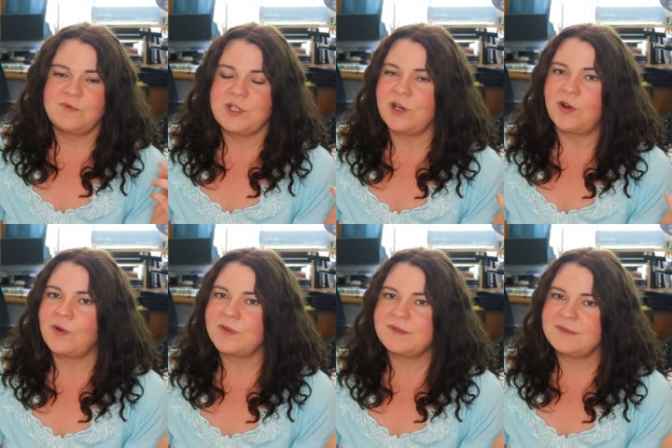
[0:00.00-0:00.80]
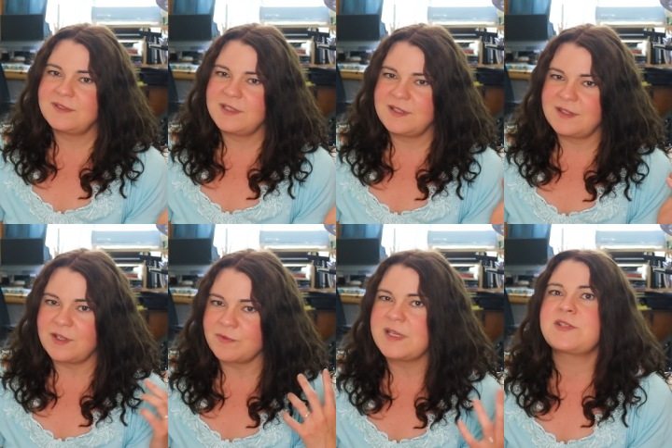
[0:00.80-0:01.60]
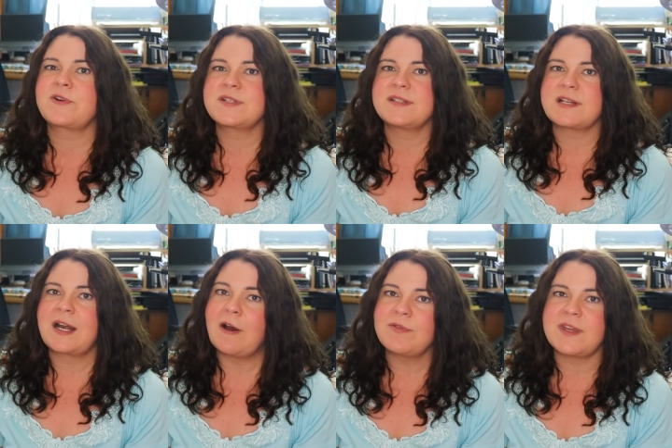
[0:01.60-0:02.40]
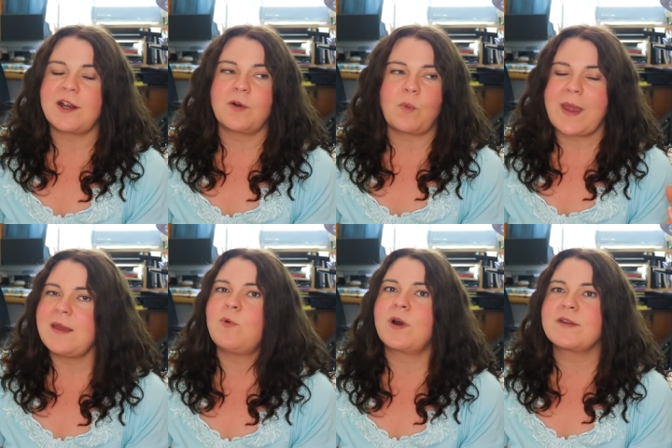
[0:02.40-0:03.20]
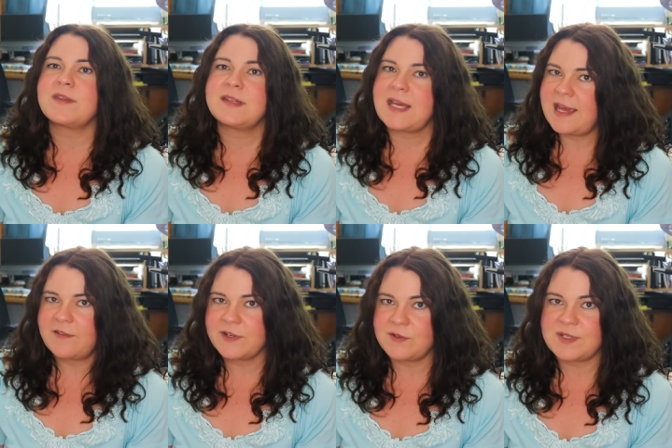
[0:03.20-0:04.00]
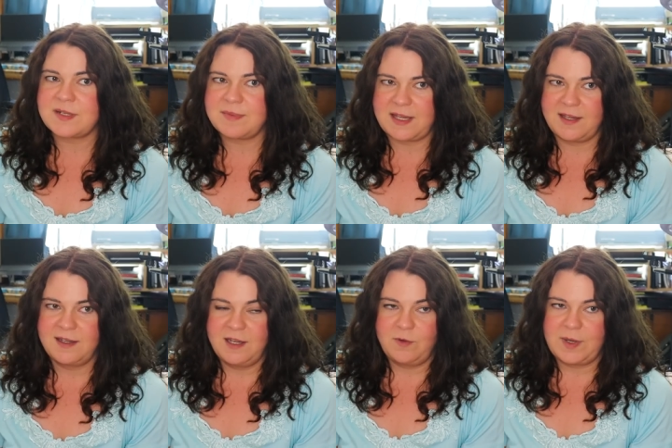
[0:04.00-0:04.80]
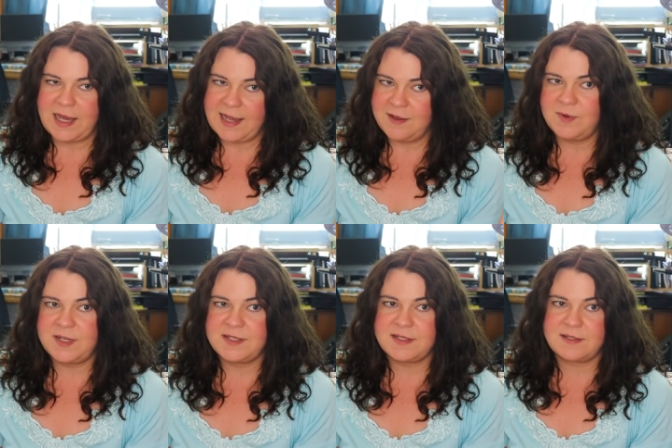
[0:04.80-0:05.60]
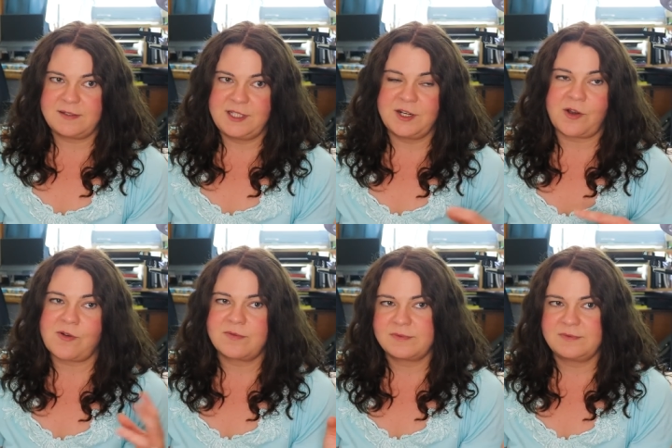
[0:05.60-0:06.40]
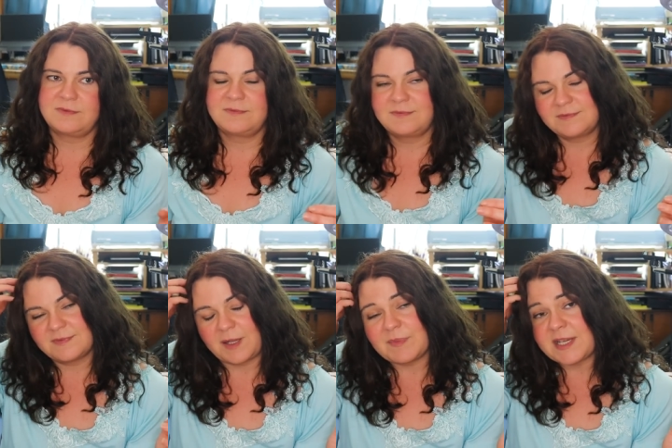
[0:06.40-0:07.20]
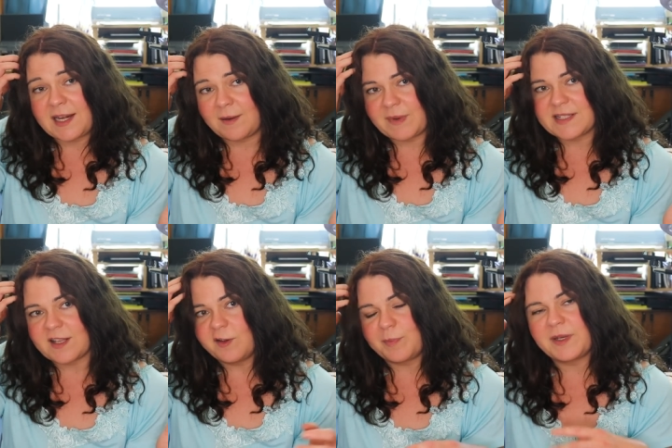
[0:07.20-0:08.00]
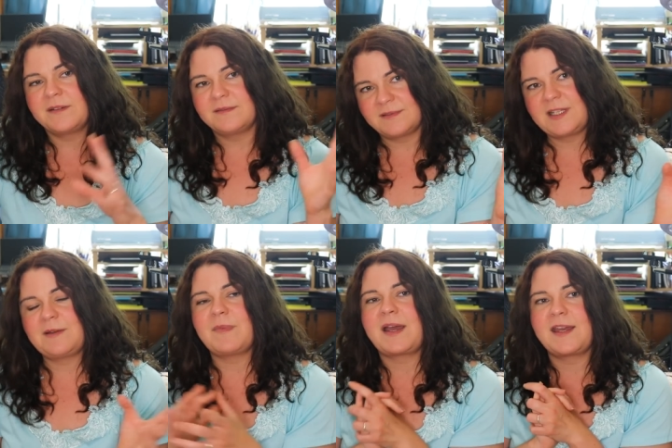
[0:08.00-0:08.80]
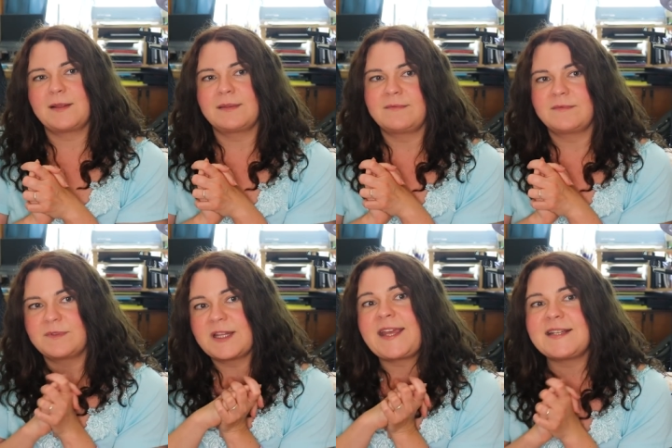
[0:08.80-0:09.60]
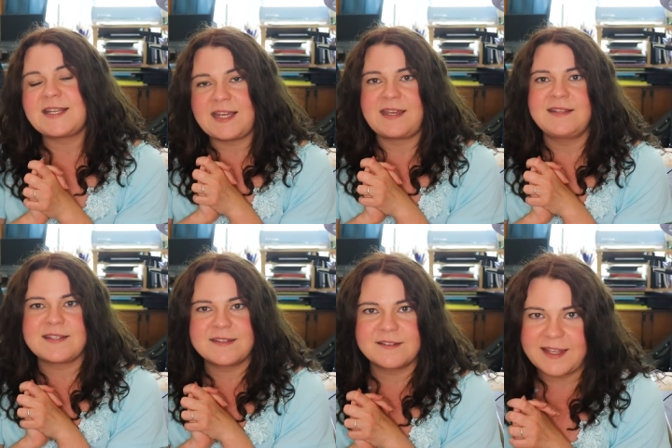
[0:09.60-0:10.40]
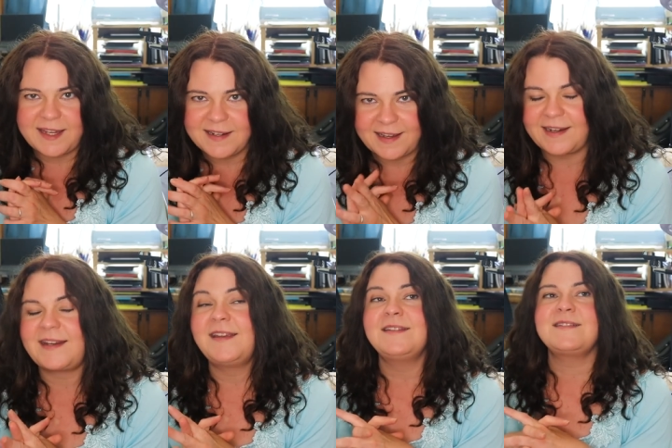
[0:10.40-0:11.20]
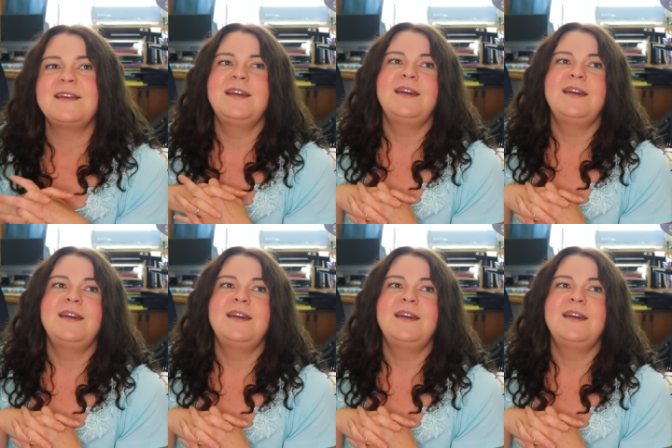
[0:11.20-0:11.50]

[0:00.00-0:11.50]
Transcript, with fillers: You know, the resources are out there way more than they ever used to be. When I was, you know, I'm dating myself, but in my late teens, in the late nineties,